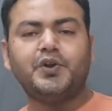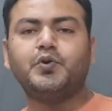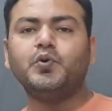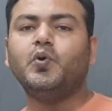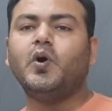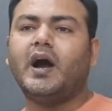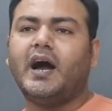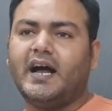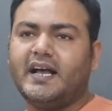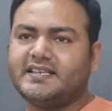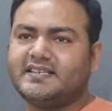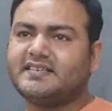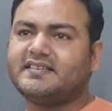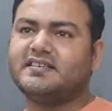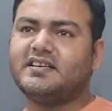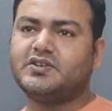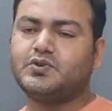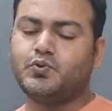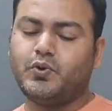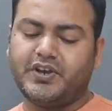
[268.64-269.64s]
to ask
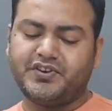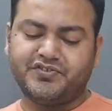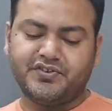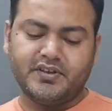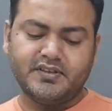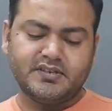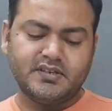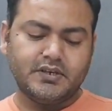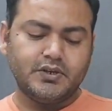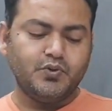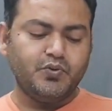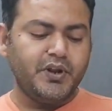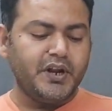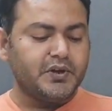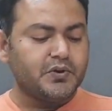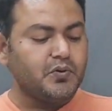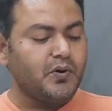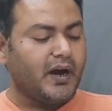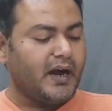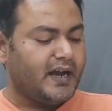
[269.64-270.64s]
such questions? You
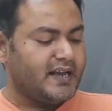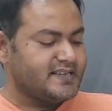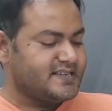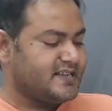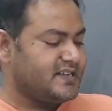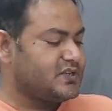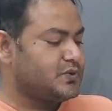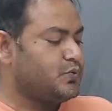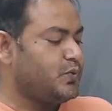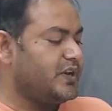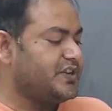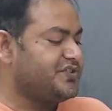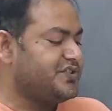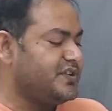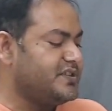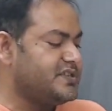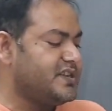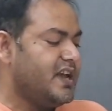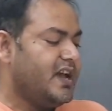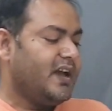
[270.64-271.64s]
need to ask such
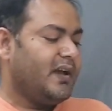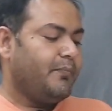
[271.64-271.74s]
questions